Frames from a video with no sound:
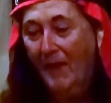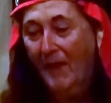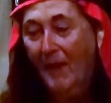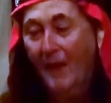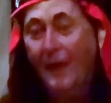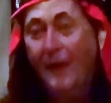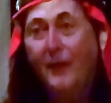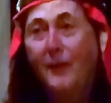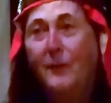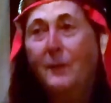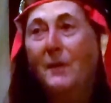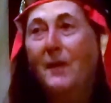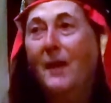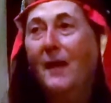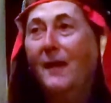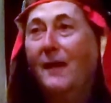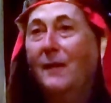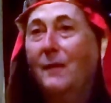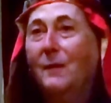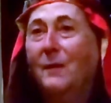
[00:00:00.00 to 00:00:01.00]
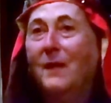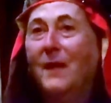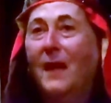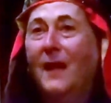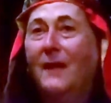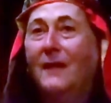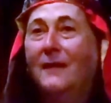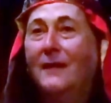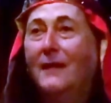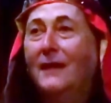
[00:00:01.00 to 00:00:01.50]
And that's what I would
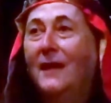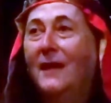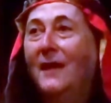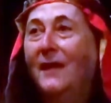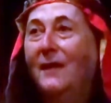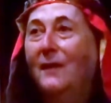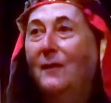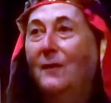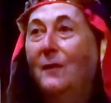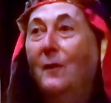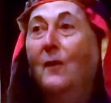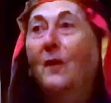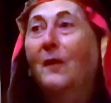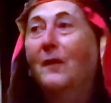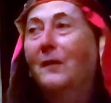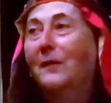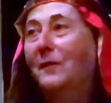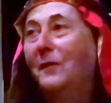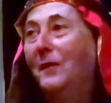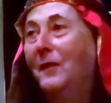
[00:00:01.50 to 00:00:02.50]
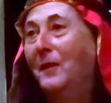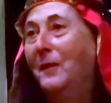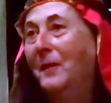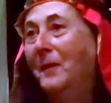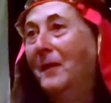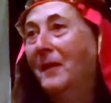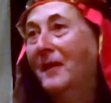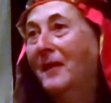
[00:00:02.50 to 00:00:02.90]
like to say to all of you.